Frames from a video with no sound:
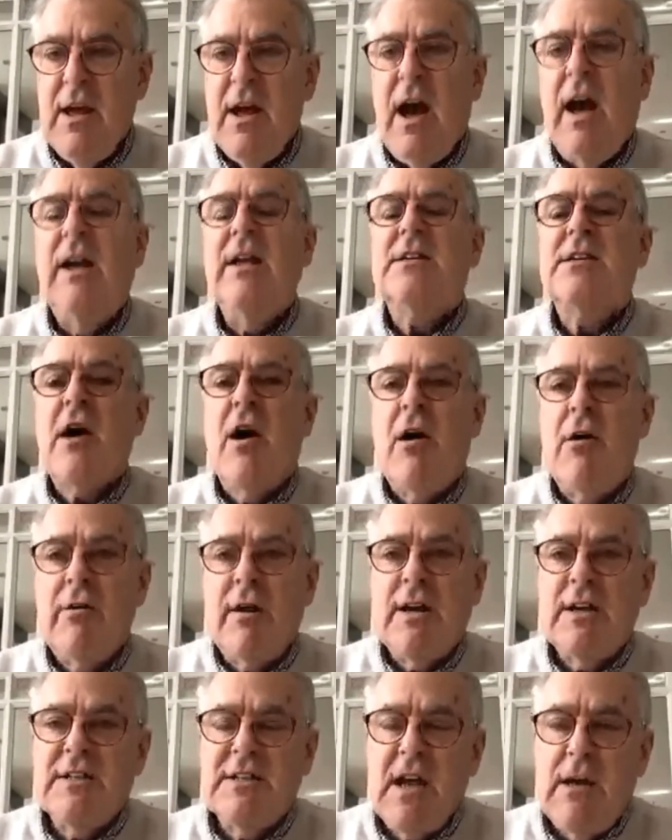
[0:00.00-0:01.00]
And it's our
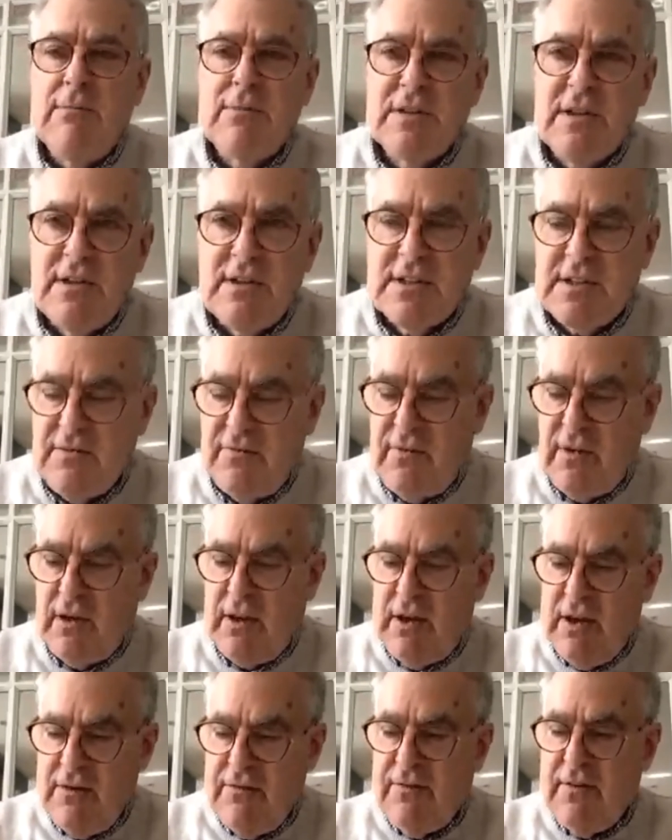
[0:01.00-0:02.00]
acceptance of the
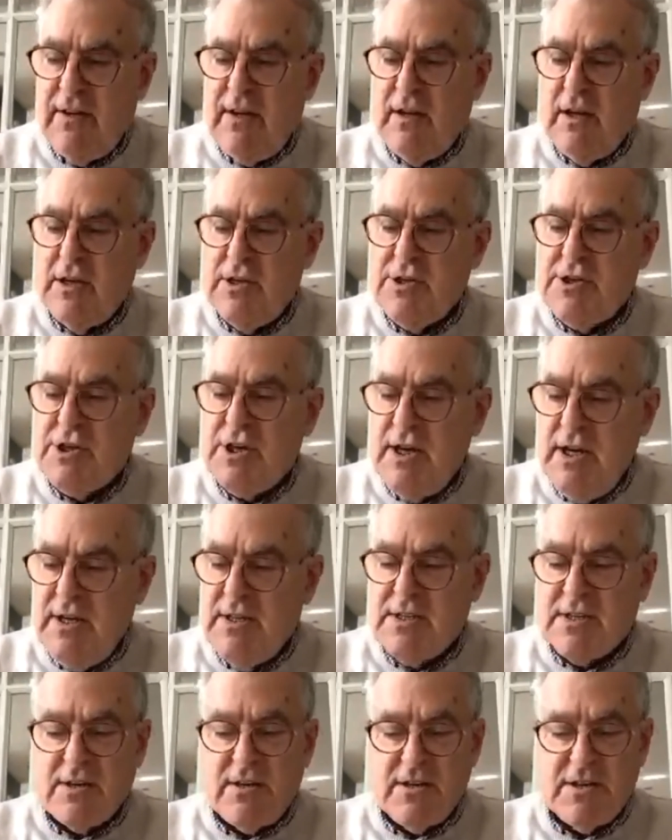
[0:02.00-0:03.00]
living
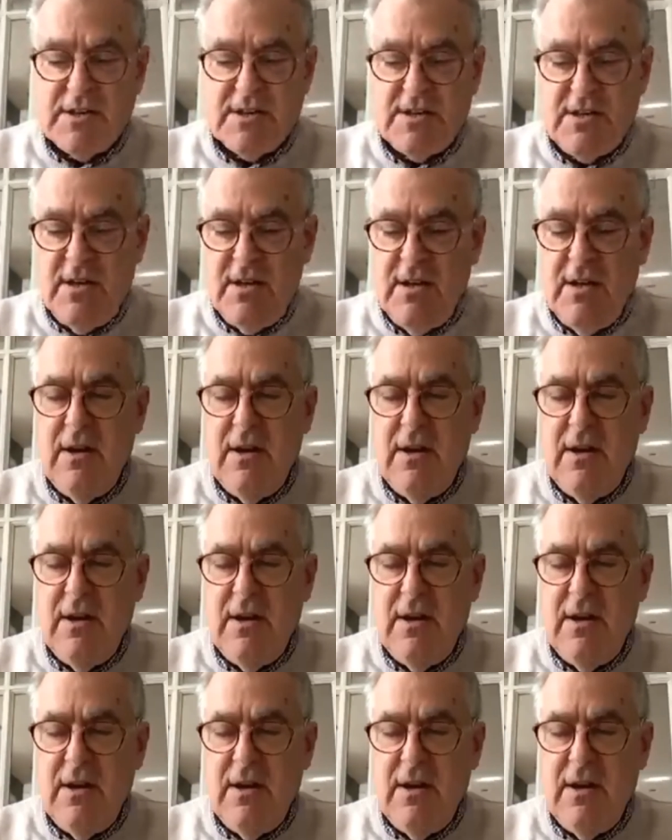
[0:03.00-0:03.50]
Jesus